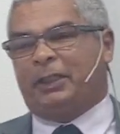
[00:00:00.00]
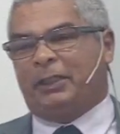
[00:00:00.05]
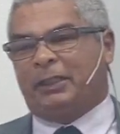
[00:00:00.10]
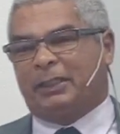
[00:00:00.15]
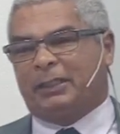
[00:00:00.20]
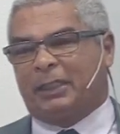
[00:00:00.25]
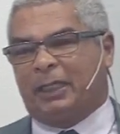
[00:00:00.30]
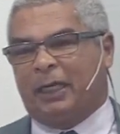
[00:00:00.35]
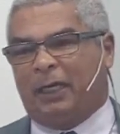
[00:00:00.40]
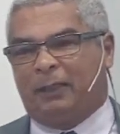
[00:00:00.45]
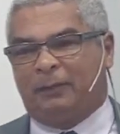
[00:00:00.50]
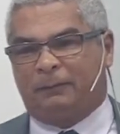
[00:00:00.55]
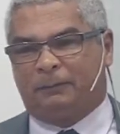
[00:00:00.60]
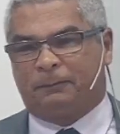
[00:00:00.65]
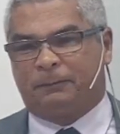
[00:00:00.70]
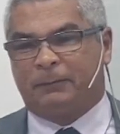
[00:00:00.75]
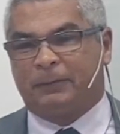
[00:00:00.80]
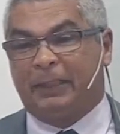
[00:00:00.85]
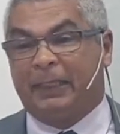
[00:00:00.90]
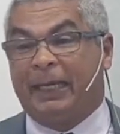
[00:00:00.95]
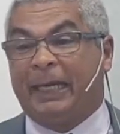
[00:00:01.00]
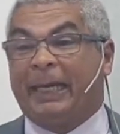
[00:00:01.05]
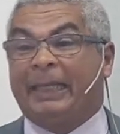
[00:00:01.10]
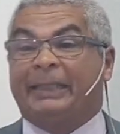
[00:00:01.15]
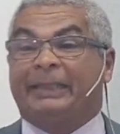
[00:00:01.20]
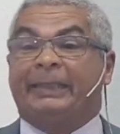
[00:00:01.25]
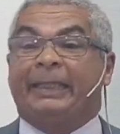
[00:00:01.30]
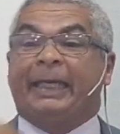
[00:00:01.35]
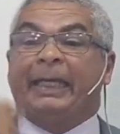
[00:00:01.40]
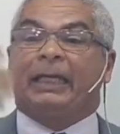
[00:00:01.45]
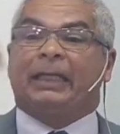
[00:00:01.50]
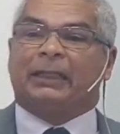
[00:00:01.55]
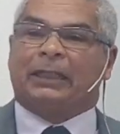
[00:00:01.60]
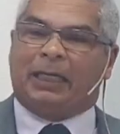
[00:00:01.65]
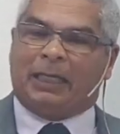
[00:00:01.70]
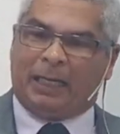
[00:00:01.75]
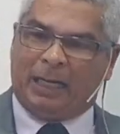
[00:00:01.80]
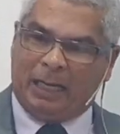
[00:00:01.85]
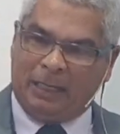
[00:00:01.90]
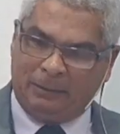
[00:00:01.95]
spread, is to
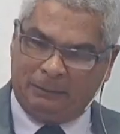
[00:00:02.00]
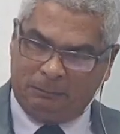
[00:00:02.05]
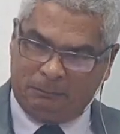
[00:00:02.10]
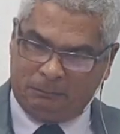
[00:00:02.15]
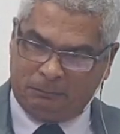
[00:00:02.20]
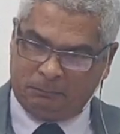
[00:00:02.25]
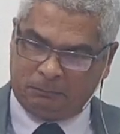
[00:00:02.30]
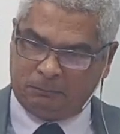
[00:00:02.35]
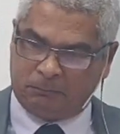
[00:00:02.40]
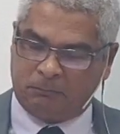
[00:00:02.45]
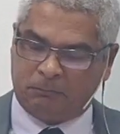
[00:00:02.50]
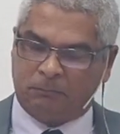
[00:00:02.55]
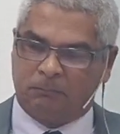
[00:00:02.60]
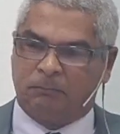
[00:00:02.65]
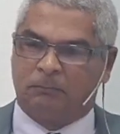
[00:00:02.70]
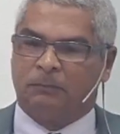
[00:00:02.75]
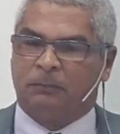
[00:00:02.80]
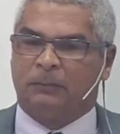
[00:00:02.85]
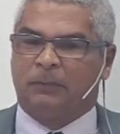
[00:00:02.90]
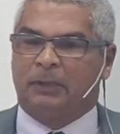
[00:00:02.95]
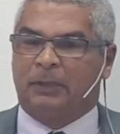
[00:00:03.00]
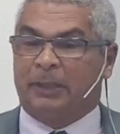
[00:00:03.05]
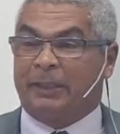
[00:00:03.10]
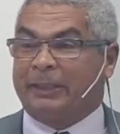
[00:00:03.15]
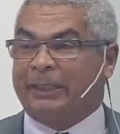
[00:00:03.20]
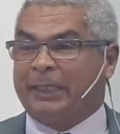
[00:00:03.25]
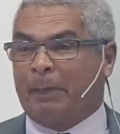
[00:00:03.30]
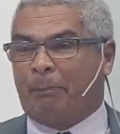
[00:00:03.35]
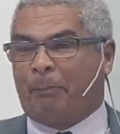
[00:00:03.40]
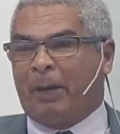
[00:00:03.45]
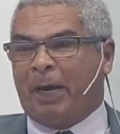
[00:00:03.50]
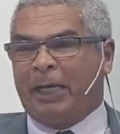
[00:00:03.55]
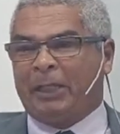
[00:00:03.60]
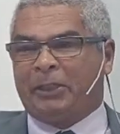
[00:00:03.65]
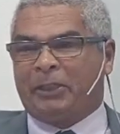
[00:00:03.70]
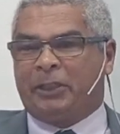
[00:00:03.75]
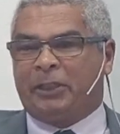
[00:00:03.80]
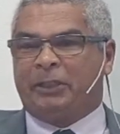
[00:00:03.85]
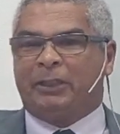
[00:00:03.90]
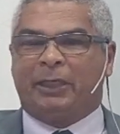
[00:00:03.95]
evangelize, is to declare
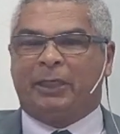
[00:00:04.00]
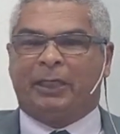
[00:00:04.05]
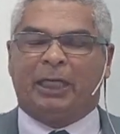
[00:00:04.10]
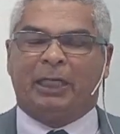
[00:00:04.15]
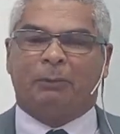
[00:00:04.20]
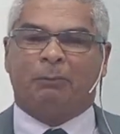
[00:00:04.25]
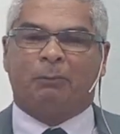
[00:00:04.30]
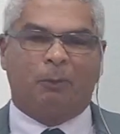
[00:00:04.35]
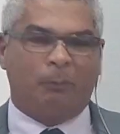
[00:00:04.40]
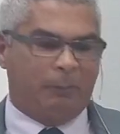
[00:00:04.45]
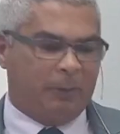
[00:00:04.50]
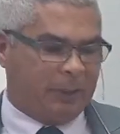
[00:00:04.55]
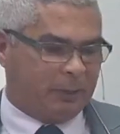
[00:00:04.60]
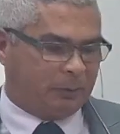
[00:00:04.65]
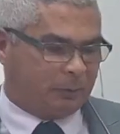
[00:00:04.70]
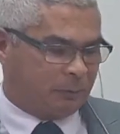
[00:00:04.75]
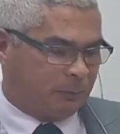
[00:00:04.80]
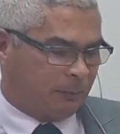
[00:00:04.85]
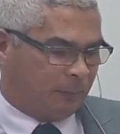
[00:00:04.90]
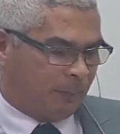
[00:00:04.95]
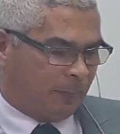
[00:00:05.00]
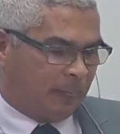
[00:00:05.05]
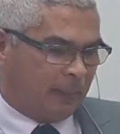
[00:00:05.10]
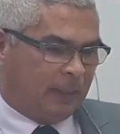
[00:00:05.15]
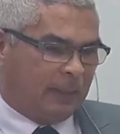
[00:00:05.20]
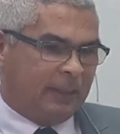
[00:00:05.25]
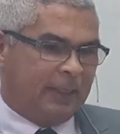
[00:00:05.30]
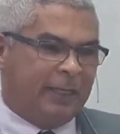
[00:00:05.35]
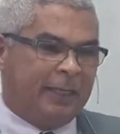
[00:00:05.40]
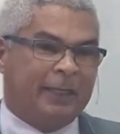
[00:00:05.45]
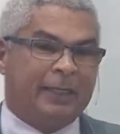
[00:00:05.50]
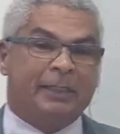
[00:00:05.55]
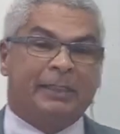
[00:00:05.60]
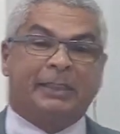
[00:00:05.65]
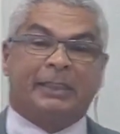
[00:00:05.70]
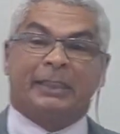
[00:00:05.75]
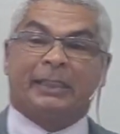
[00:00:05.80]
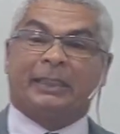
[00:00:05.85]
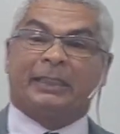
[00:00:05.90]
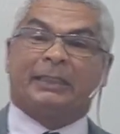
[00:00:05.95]
that from this day forward,
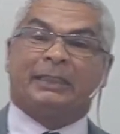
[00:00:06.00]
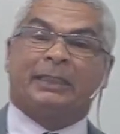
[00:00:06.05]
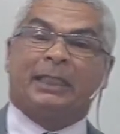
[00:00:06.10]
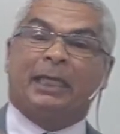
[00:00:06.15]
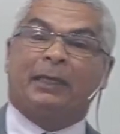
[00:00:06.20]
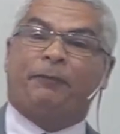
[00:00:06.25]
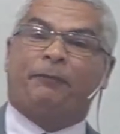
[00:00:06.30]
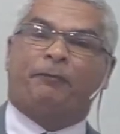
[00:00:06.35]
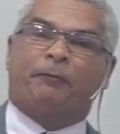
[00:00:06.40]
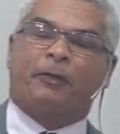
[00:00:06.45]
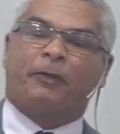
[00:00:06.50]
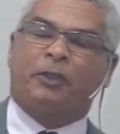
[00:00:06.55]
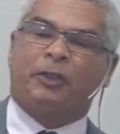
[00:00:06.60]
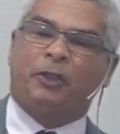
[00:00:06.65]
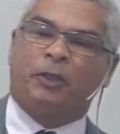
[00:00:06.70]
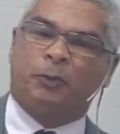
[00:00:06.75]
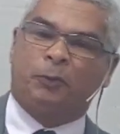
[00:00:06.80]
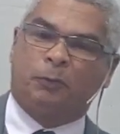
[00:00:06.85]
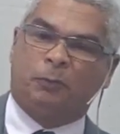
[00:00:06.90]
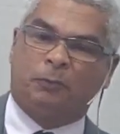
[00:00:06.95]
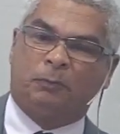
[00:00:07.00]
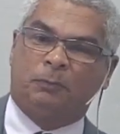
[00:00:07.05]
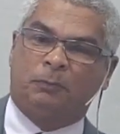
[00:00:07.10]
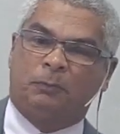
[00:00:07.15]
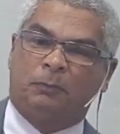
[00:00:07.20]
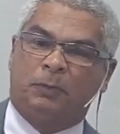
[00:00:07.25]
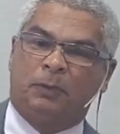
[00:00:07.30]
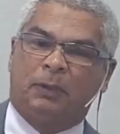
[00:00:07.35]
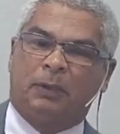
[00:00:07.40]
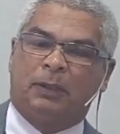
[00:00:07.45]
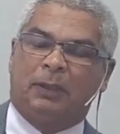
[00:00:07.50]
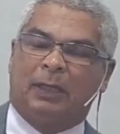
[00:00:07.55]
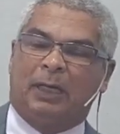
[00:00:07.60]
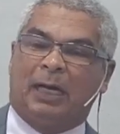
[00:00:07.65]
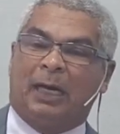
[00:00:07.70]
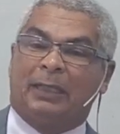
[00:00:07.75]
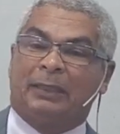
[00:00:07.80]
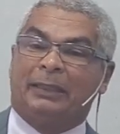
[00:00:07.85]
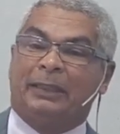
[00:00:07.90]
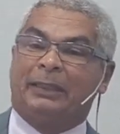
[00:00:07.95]
he had made a
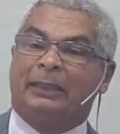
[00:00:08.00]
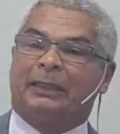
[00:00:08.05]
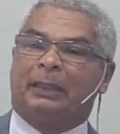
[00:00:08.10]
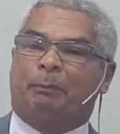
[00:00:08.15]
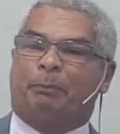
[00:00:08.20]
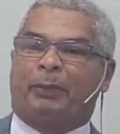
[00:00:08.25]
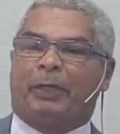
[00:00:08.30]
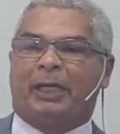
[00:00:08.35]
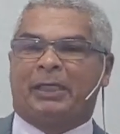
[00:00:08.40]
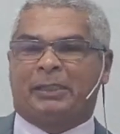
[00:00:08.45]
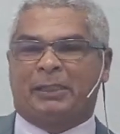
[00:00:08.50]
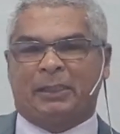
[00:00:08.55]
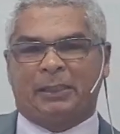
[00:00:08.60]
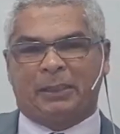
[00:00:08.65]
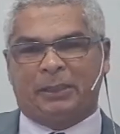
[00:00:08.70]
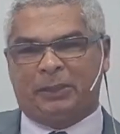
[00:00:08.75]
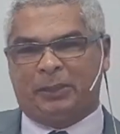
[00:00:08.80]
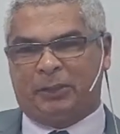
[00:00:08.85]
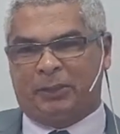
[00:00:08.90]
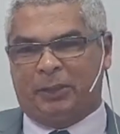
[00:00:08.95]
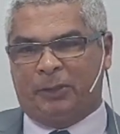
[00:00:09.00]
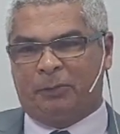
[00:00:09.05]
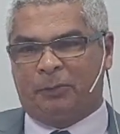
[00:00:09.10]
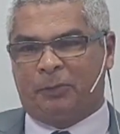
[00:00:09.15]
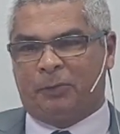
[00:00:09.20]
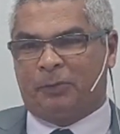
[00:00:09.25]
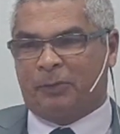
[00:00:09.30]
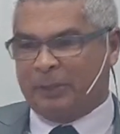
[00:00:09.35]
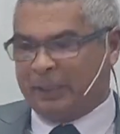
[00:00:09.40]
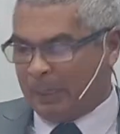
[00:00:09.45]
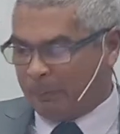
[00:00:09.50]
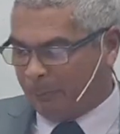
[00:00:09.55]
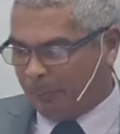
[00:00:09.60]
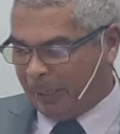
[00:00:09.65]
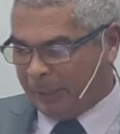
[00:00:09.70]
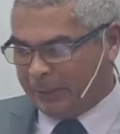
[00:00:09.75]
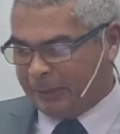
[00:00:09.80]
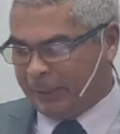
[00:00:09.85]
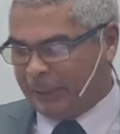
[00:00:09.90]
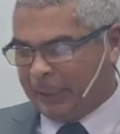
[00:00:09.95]
definition in the presence
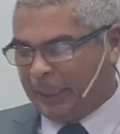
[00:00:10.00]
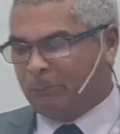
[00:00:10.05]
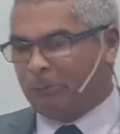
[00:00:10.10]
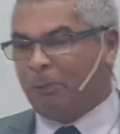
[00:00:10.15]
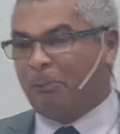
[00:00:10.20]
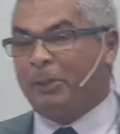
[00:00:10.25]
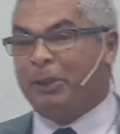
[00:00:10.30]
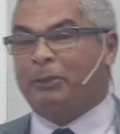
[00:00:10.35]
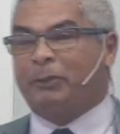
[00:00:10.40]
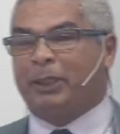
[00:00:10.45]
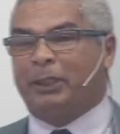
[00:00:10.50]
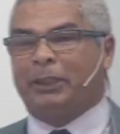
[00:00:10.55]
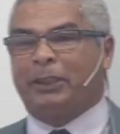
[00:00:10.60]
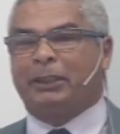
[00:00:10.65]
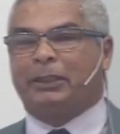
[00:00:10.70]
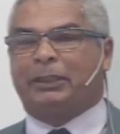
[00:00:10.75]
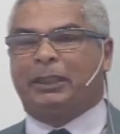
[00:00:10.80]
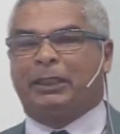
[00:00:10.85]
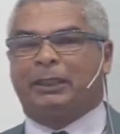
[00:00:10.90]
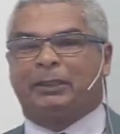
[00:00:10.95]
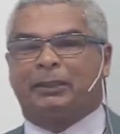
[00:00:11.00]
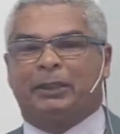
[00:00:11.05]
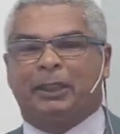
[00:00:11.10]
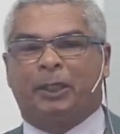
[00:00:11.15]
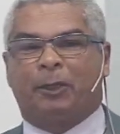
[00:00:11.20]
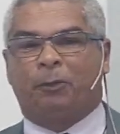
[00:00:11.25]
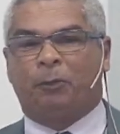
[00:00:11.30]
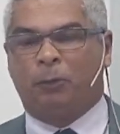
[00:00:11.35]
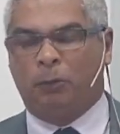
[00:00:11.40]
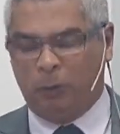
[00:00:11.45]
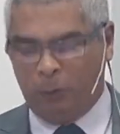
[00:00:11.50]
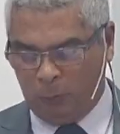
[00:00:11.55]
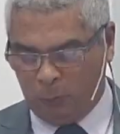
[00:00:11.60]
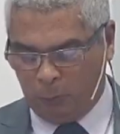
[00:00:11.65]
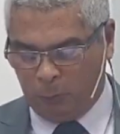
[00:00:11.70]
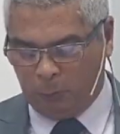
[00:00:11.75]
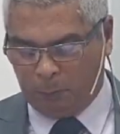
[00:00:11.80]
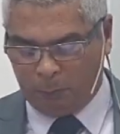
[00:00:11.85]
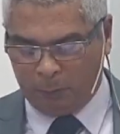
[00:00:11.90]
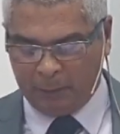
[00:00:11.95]
of God. And from that moment
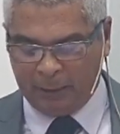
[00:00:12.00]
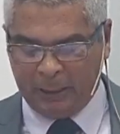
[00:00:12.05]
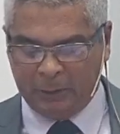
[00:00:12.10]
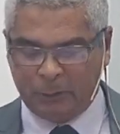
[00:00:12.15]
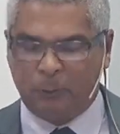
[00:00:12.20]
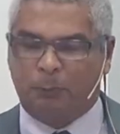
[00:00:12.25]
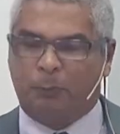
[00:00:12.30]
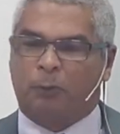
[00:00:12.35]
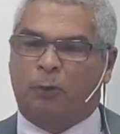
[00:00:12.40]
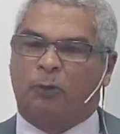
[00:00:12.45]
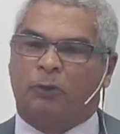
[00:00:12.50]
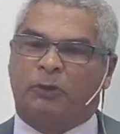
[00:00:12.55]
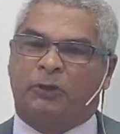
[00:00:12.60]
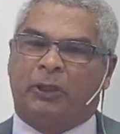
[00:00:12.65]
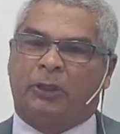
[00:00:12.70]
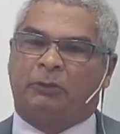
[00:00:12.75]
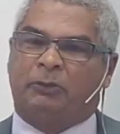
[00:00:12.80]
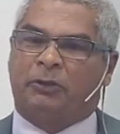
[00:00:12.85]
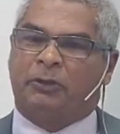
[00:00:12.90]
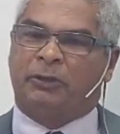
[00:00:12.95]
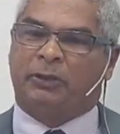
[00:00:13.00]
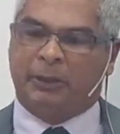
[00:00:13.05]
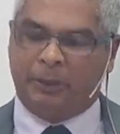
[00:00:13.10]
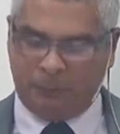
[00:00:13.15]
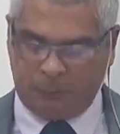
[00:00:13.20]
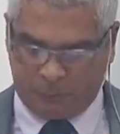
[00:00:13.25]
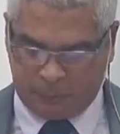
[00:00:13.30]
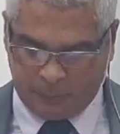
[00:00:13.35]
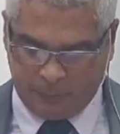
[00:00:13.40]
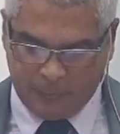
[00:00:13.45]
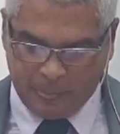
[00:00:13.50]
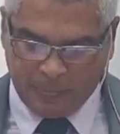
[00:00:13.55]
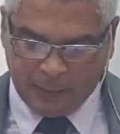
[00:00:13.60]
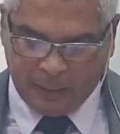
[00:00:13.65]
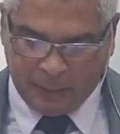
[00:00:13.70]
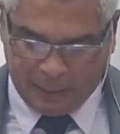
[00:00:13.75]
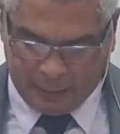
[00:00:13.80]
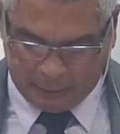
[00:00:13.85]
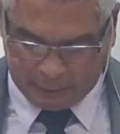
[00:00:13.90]
forward, he has understood the plan and the